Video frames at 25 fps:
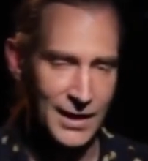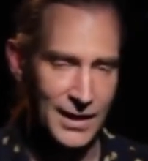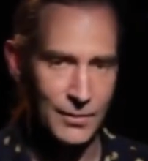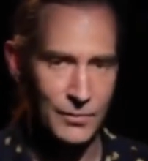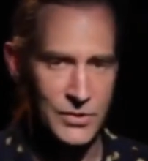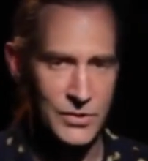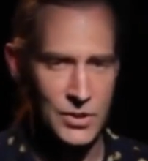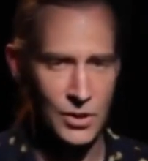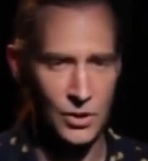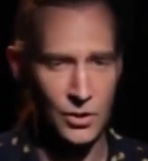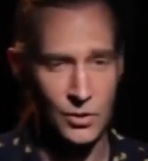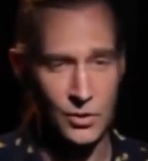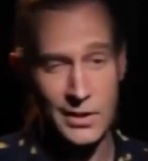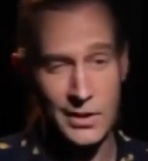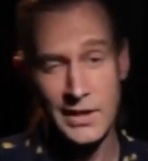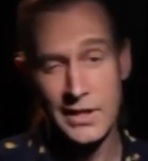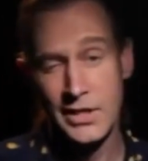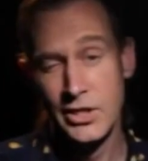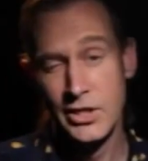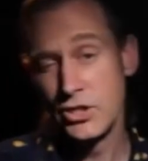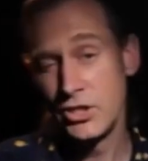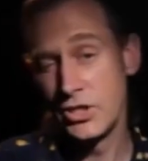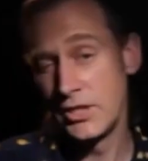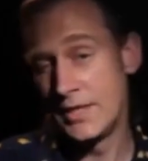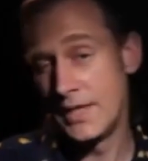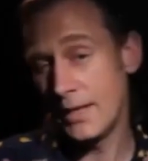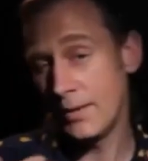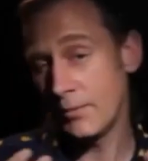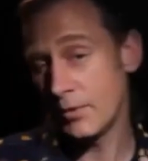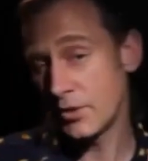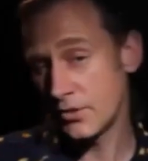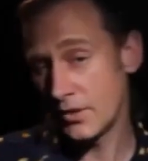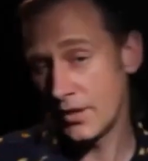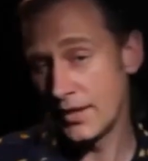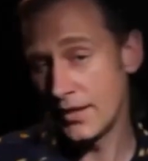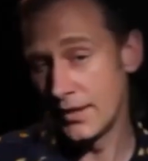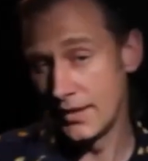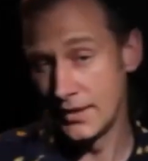So she
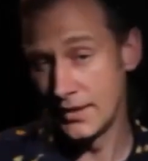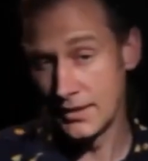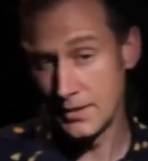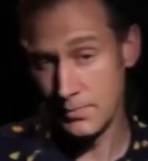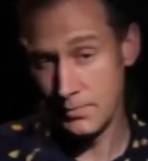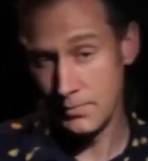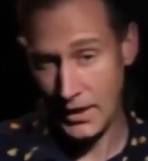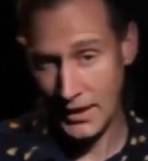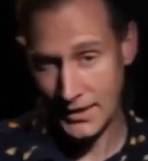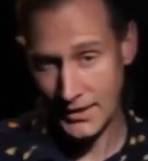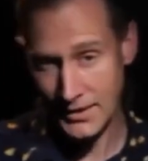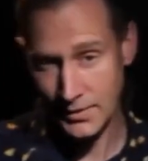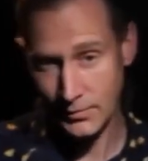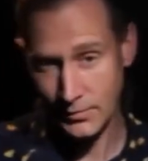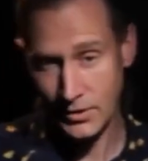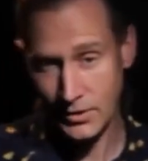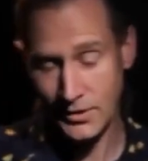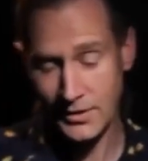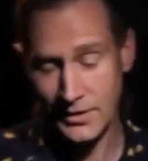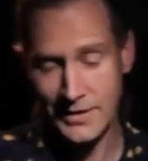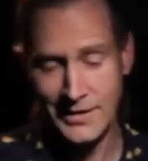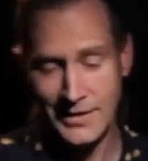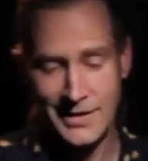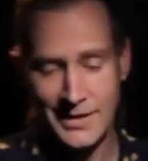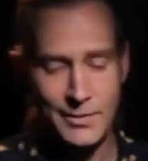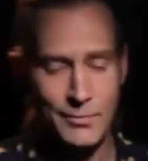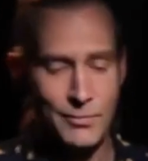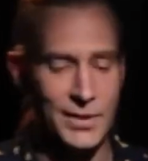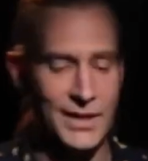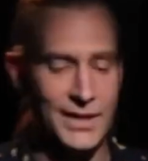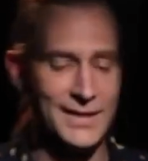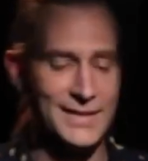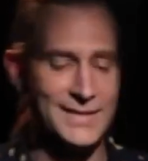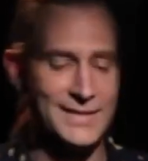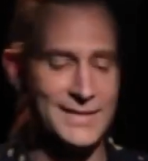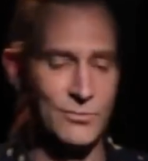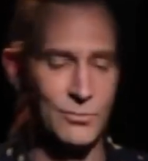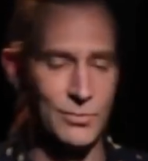demonstrated that it's possible, but
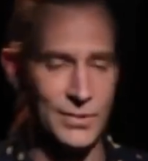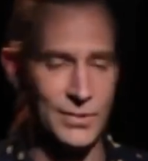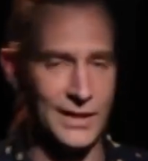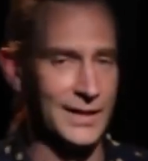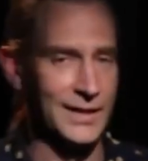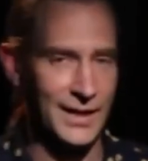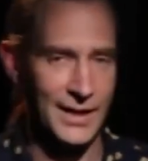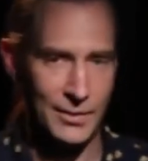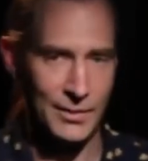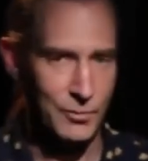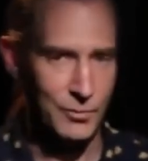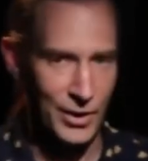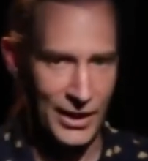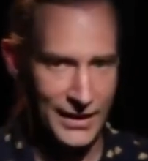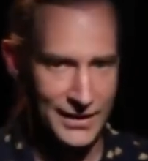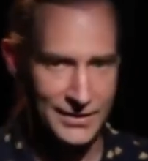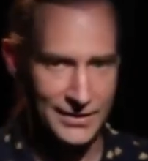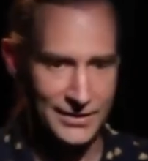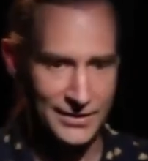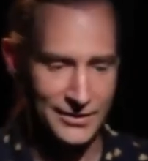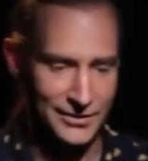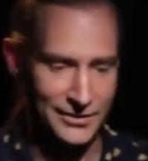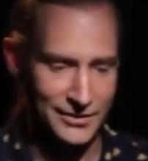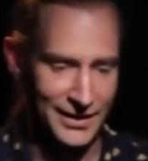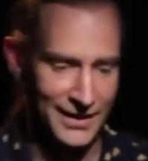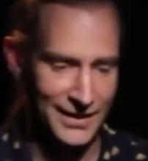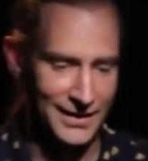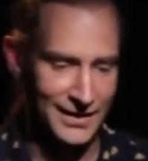it's really not practical, right?